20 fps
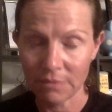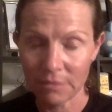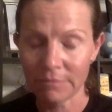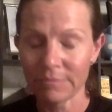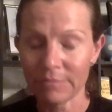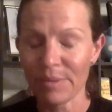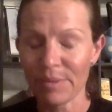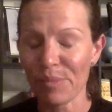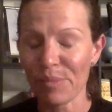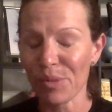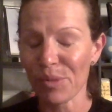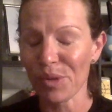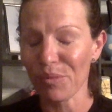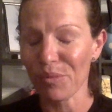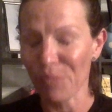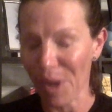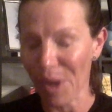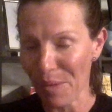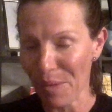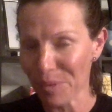Remember, a
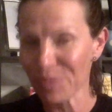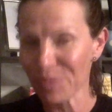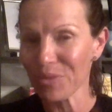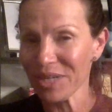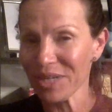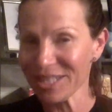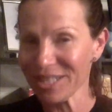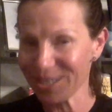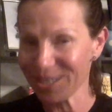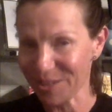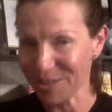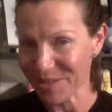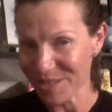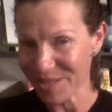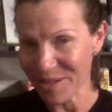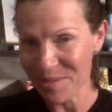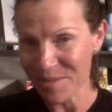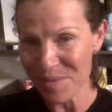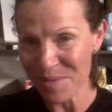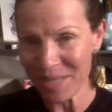Brahmin week starts on
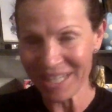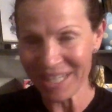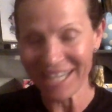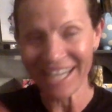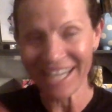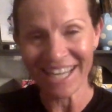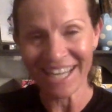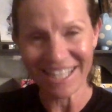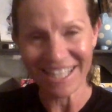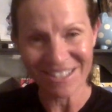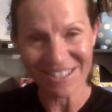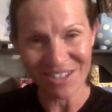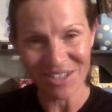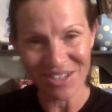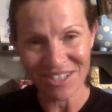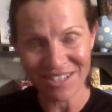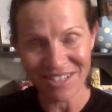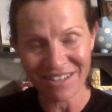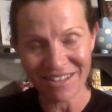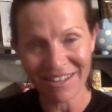a Monday, ends on a
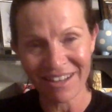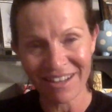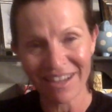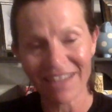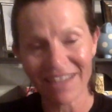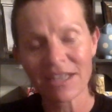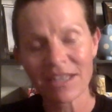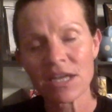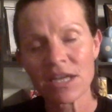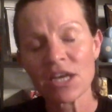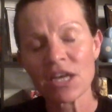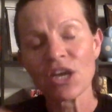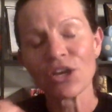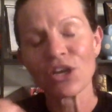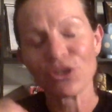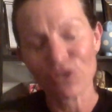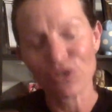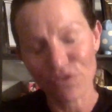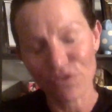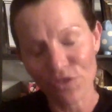Sunday.
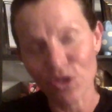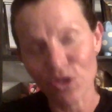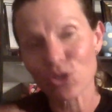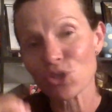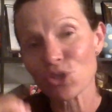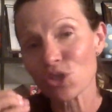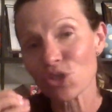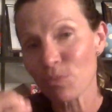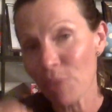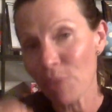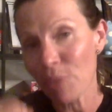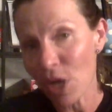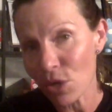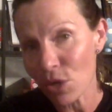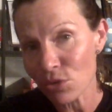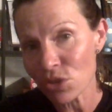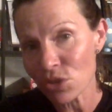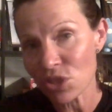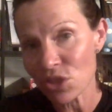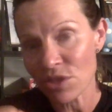Your first
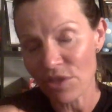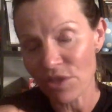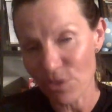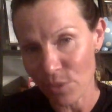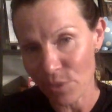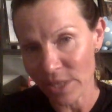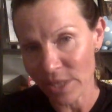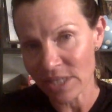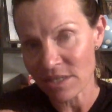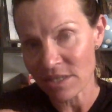post to the threaded